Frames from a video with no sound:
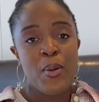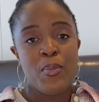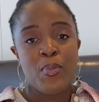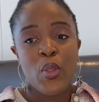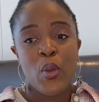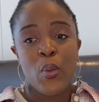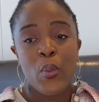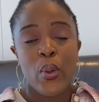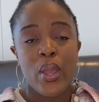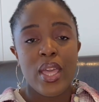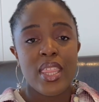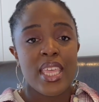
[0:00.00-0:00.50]

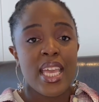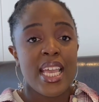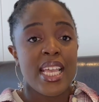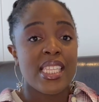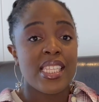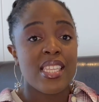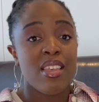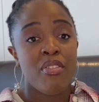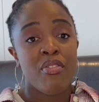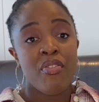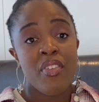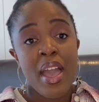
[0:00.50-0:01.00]
whether it's
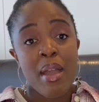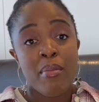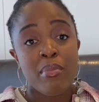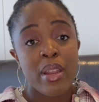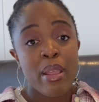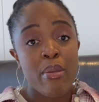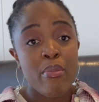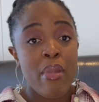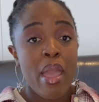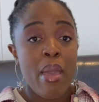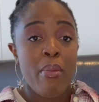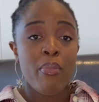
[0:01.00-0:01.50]
a family
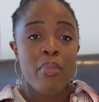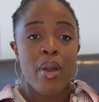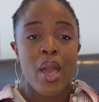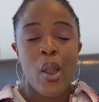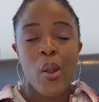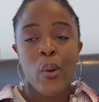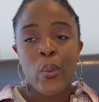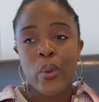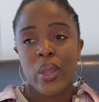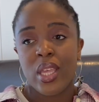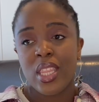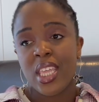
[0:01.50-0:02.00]
member,
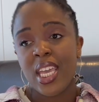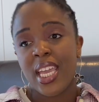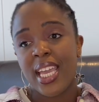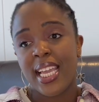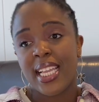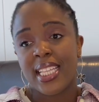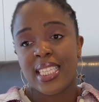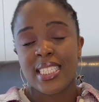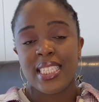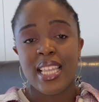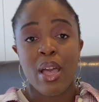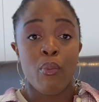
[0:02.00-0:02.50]
whether
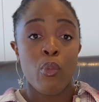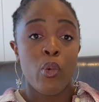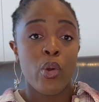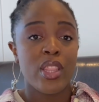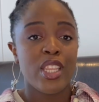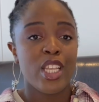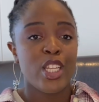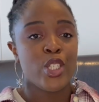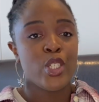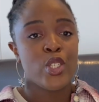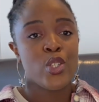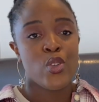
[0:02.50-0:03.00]
it's someone
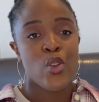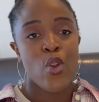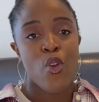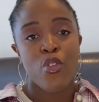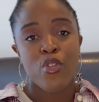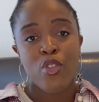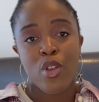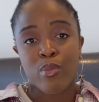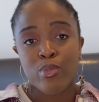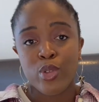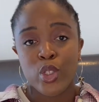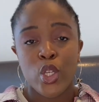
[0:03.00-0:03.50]
that you know
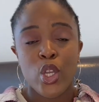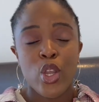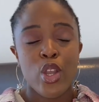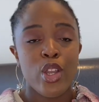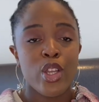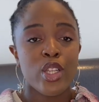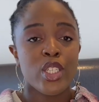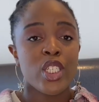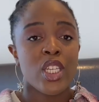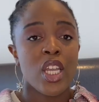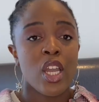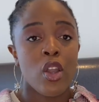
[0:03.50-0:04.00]
from
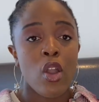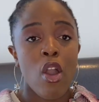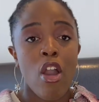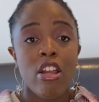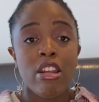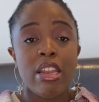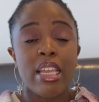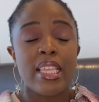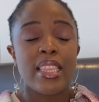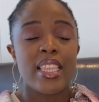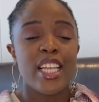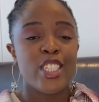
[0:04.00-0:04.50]
church, a
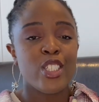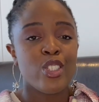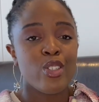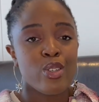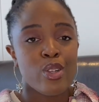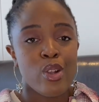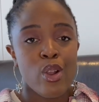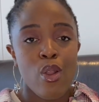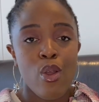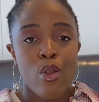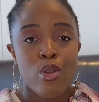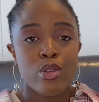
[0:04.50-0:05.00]
colleague that you're
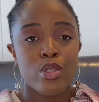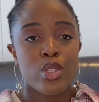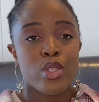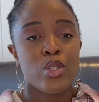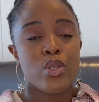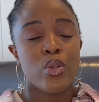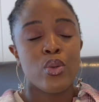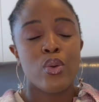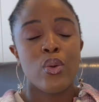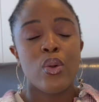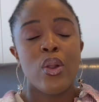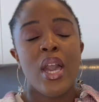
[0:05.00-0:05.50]
close
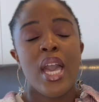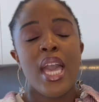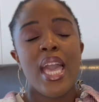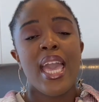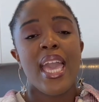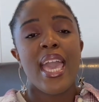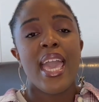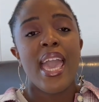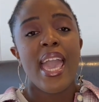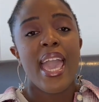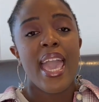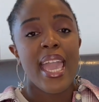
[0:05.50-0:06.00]
to,
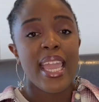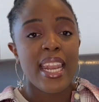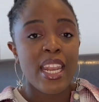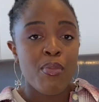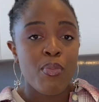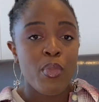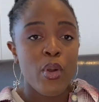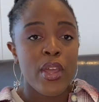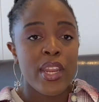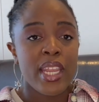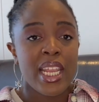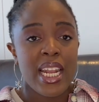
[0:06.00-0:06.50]

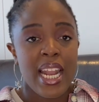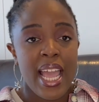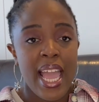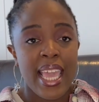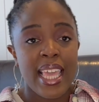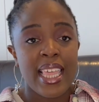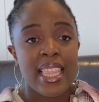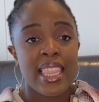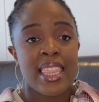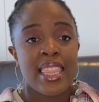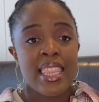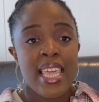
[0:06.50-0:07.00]
anybody
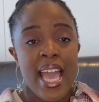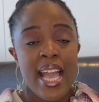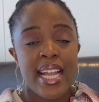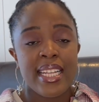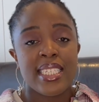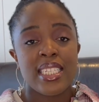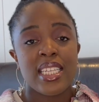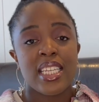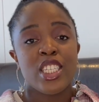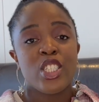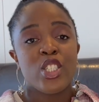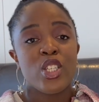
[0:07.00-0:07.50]
like that.
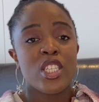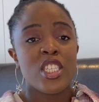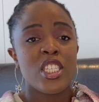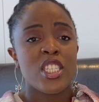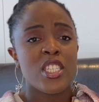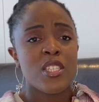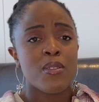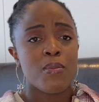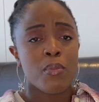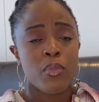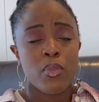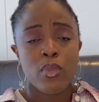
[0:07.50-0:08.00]

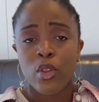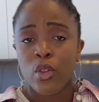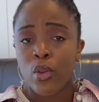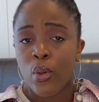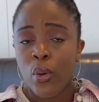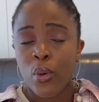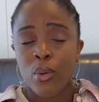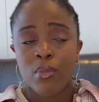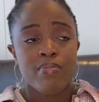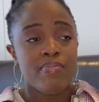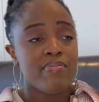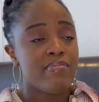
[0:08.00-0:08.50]
Just,
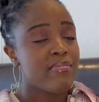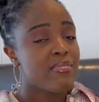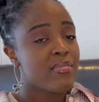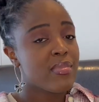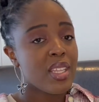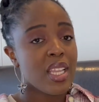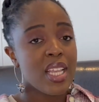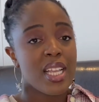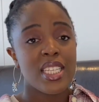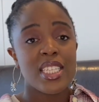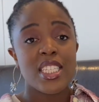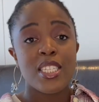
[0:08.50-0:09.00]

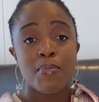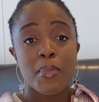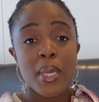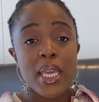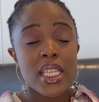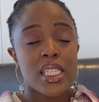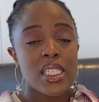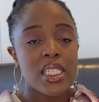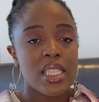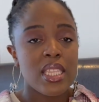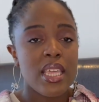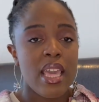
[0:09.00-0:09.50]

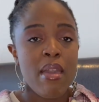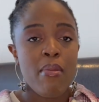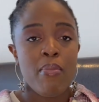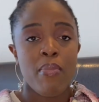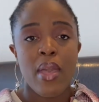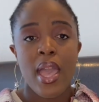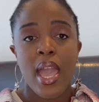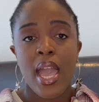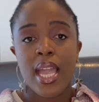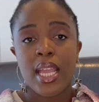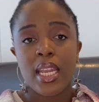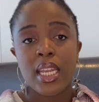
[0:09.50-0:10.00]
speak to them
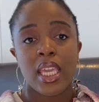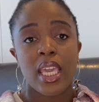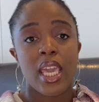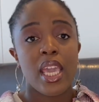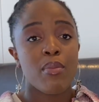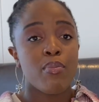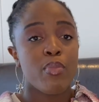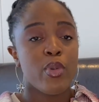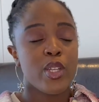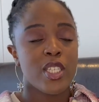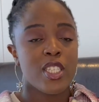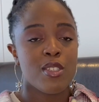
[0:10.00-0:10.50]
and
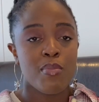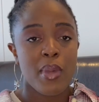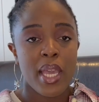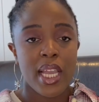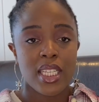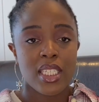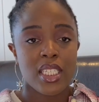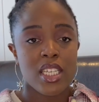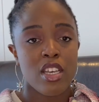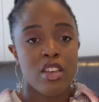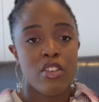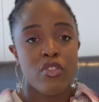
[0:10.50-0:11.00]
get
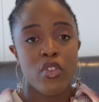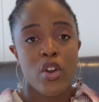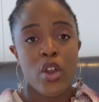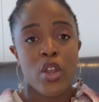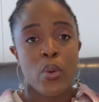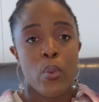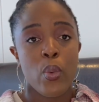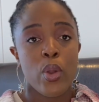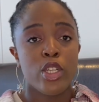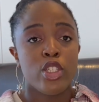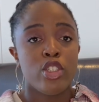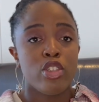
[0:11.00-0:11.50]
perspective on
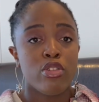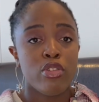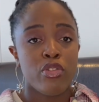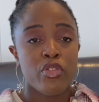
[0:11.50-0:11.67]
what you're